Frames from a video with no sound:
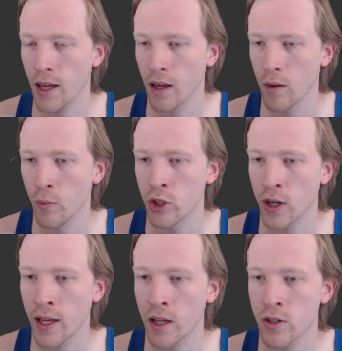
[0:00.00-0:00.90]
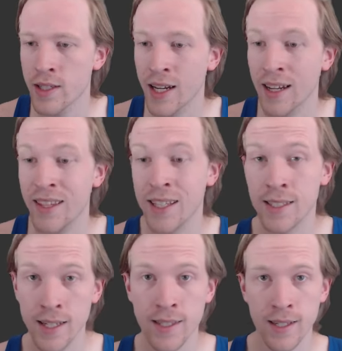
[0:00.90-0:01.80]
and we try to intersect the
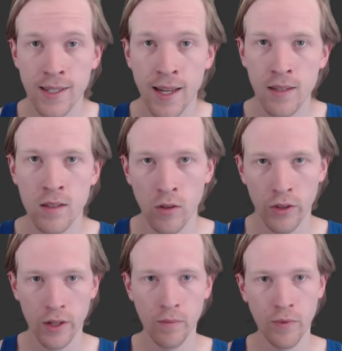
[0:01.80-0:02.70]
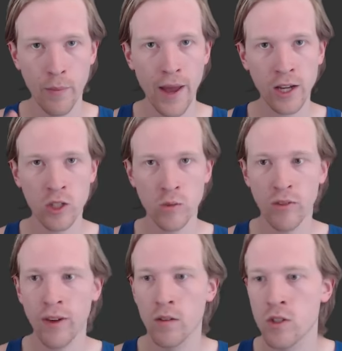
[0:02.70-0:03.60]
existing set, so the matches we
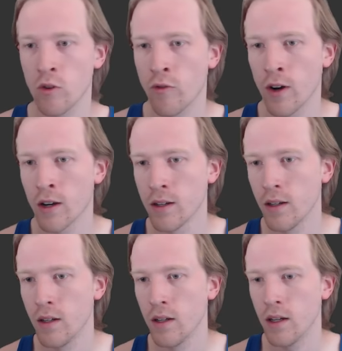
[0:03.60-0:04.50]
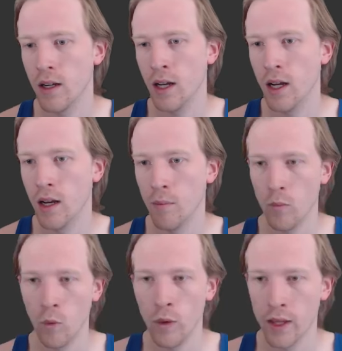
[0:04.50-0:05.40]
found so far,
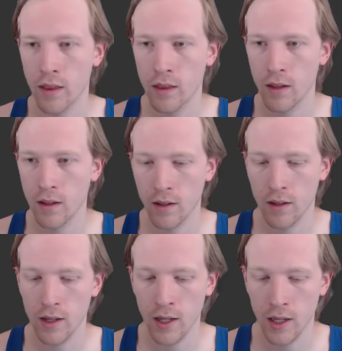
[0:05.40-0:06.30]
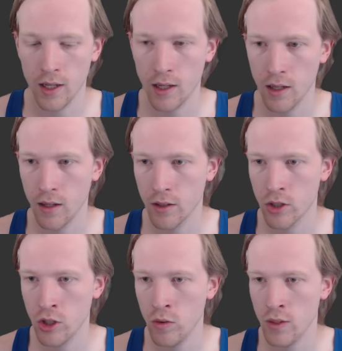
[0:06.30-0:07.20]
with
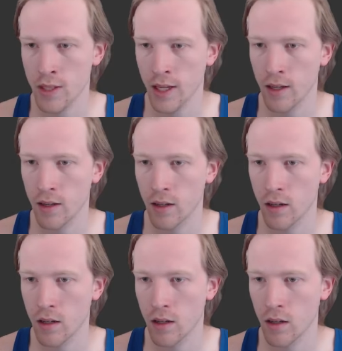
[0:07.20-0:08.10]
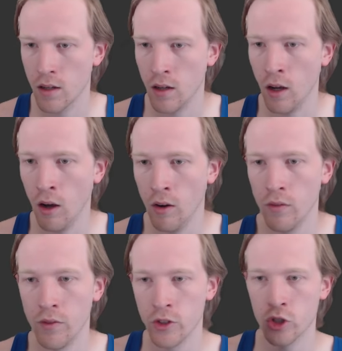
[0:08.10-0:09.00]
toSet
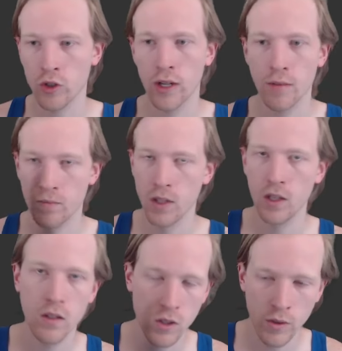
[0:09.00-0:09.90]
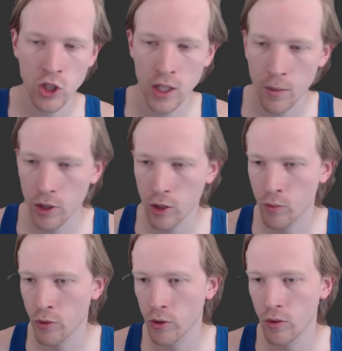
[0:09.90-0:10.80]
of the string. So each time we loop
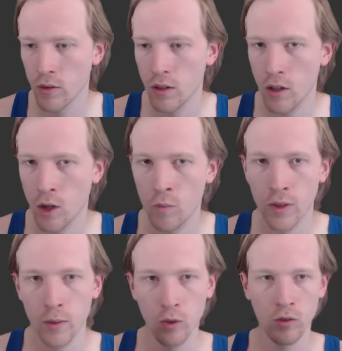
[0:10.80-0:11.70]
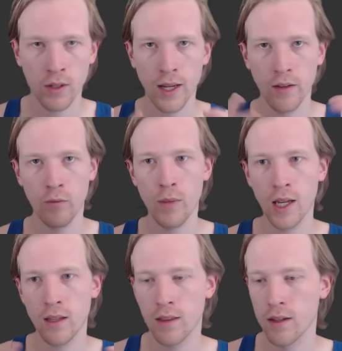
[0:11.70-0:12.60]
through, hopefully we'll kind of
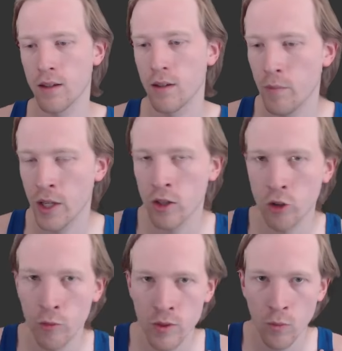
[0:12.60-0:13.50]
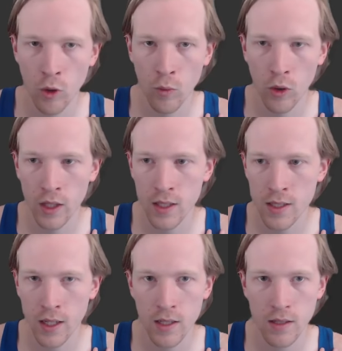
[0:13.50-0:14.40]
make the groups more and more
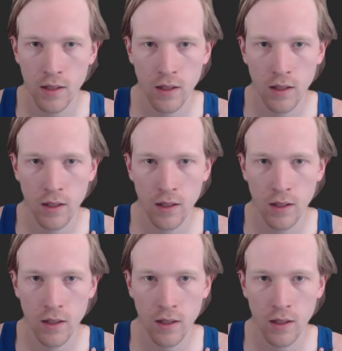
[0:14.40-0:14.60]
concise.